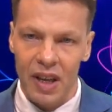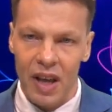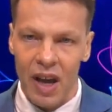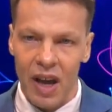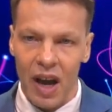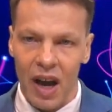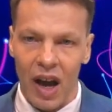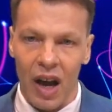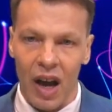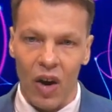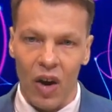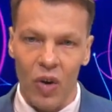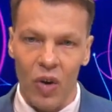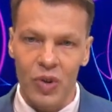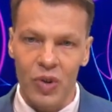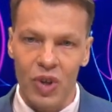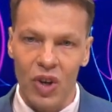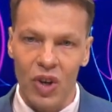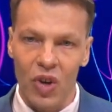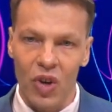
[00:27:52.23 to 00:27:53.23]

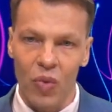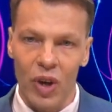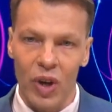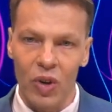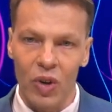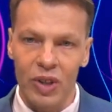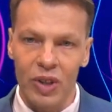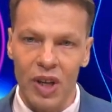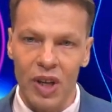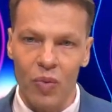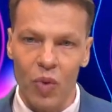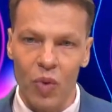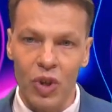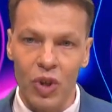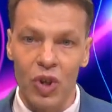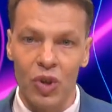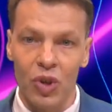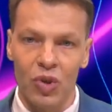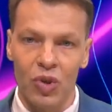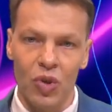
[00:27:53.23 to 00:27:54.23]
Also, we looked at what
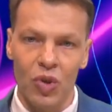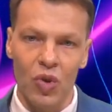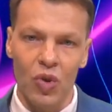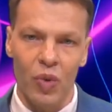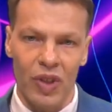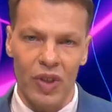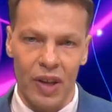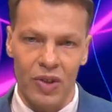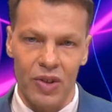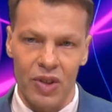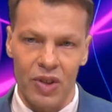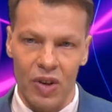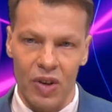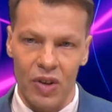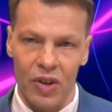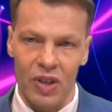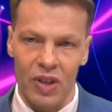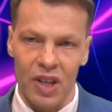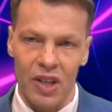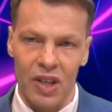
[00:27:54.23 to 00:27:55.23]
you do with
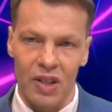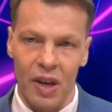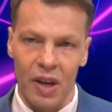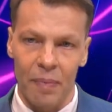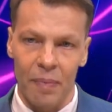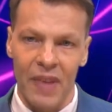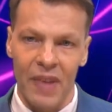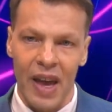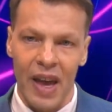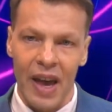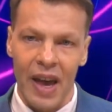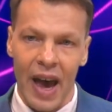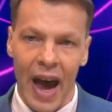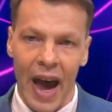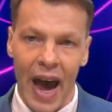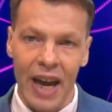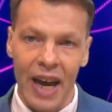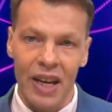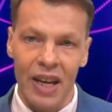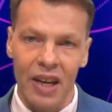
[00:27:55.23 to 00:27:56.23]
uncertainties.
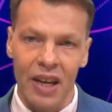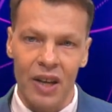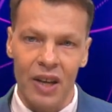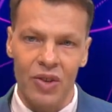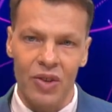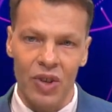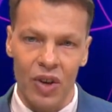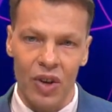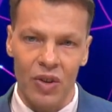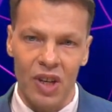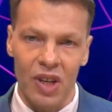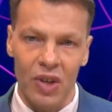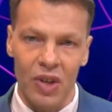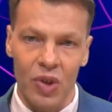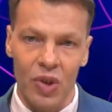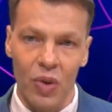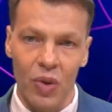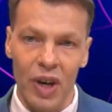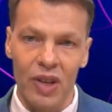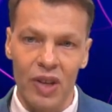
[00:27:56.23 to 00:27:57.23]
Adding uncertainties
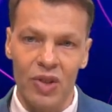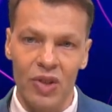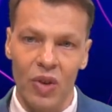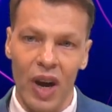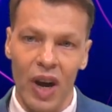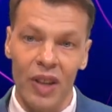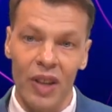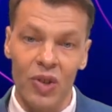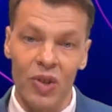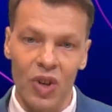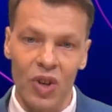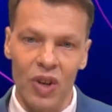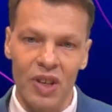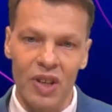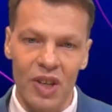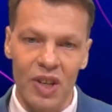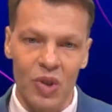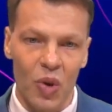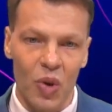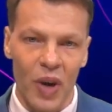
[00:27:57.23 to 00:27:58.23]
always. So
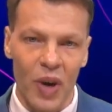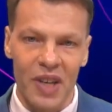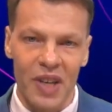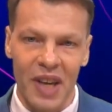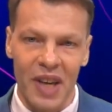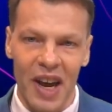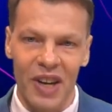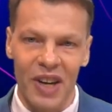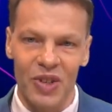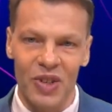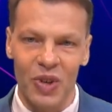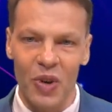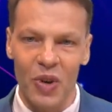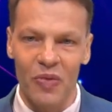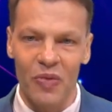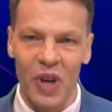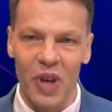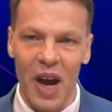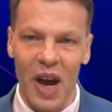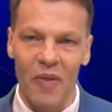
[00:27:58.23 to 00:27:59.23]
uncertainties always add. You know, if
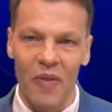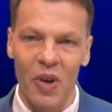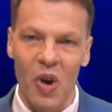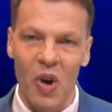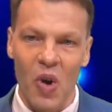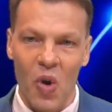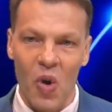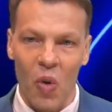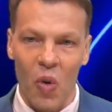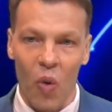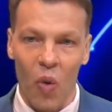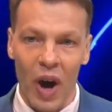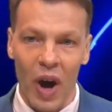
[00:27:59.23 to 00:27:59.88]
you have one